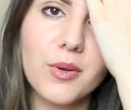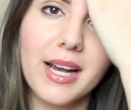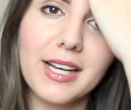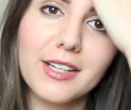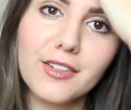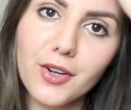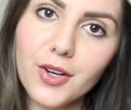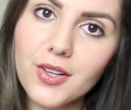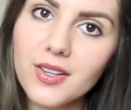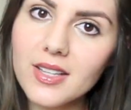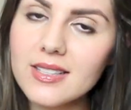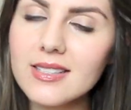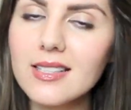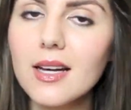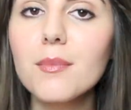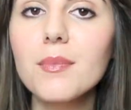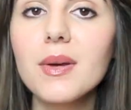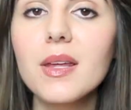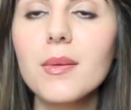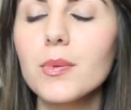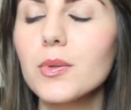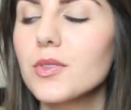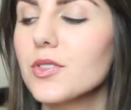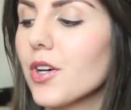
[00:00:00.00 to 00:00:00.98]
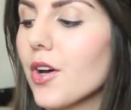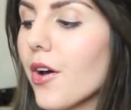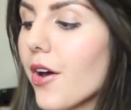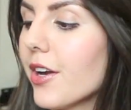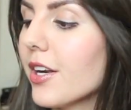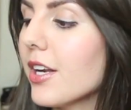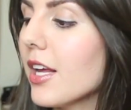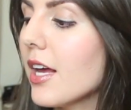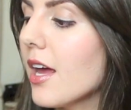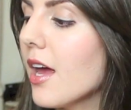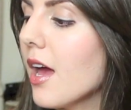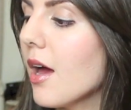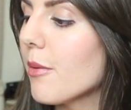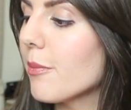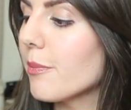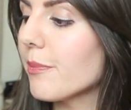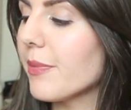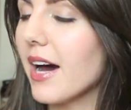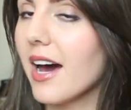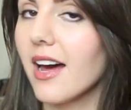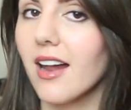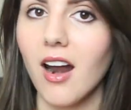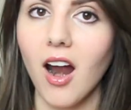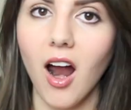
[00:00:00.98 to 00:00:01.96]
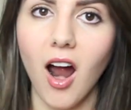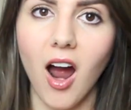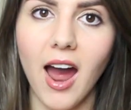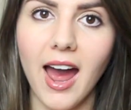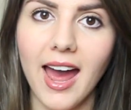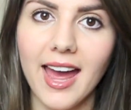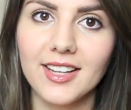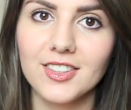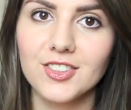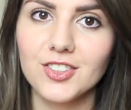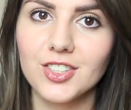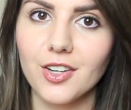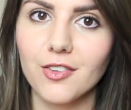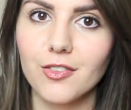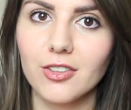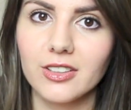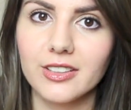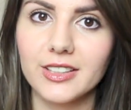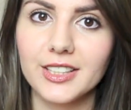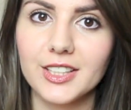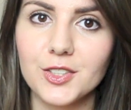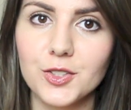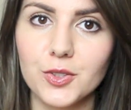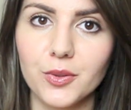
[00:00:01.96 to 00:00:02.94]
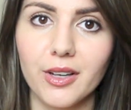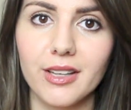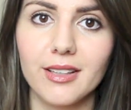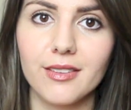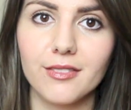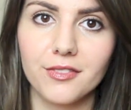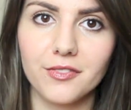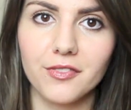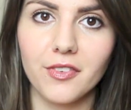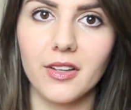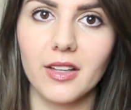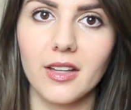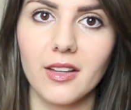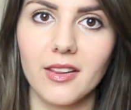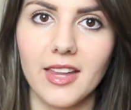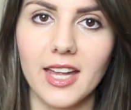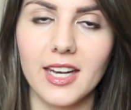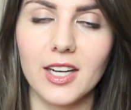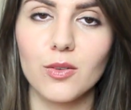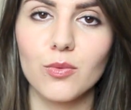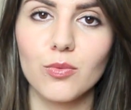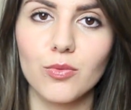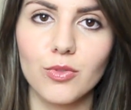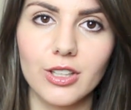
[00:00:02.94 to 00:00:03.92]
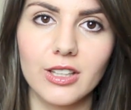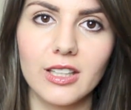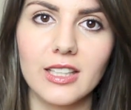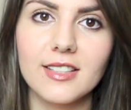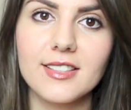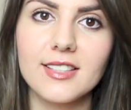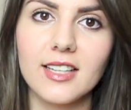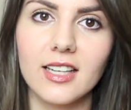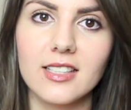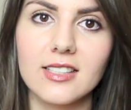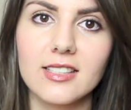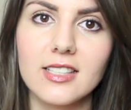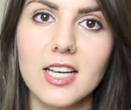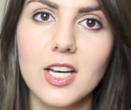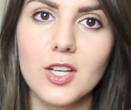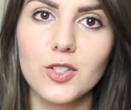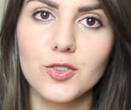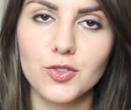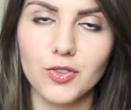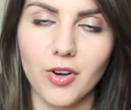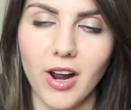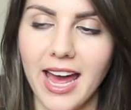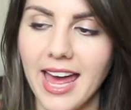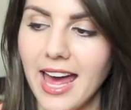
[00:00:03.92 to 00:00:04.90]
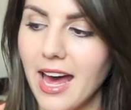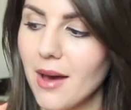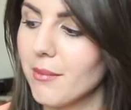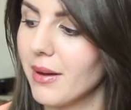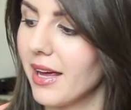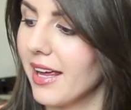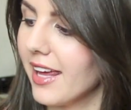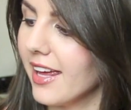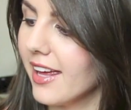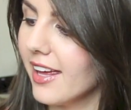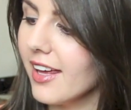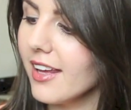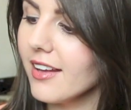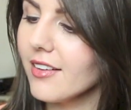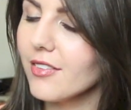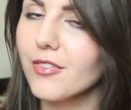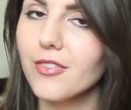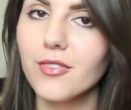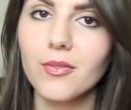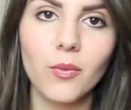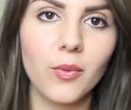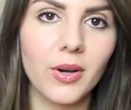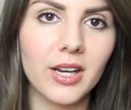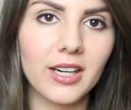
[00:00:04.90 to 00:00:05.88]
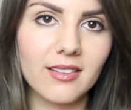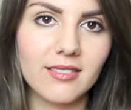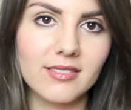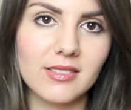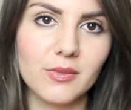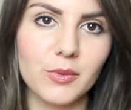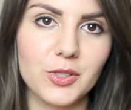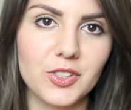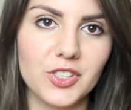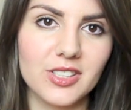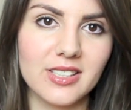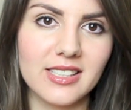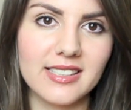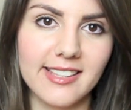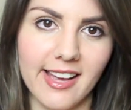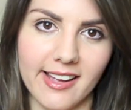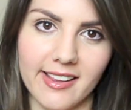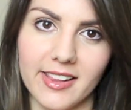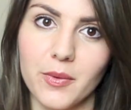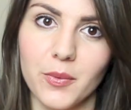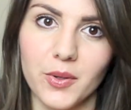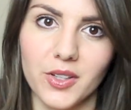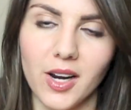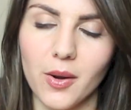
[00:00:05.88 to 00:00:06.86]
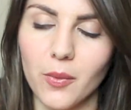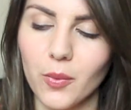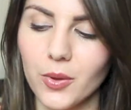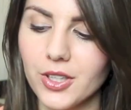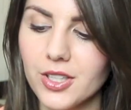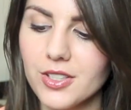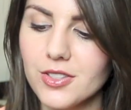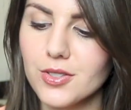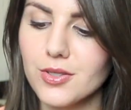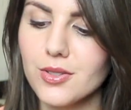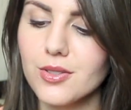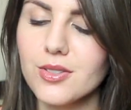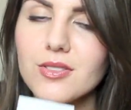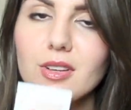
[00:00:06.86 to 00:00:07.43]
I know that some people don't, but I generally enjoy it and feel that it really does dry out my hair, which is exactly what I want it to.